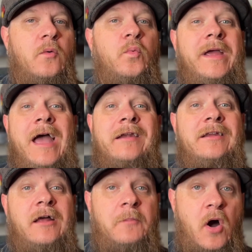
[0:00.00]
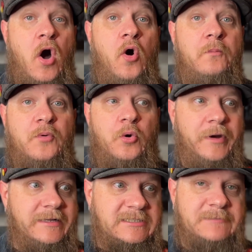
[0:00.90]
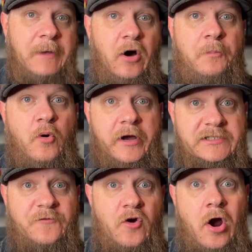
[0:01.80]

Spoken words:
We ended up homebrewing spell points for our